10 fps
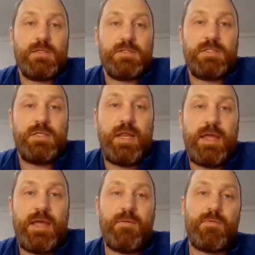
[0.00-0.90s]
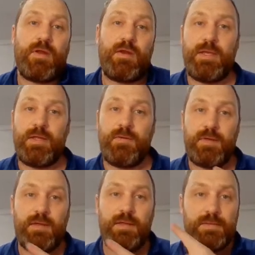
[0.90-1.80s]
So today we're going to be
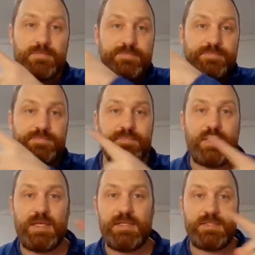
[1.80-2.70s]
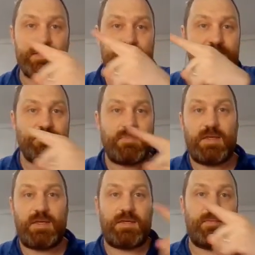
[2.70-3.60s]
doing this
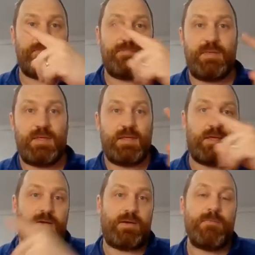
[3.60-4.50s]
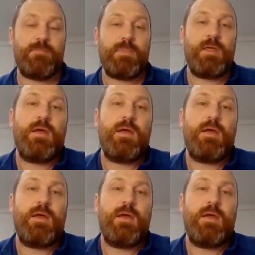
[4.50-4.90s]
thing here.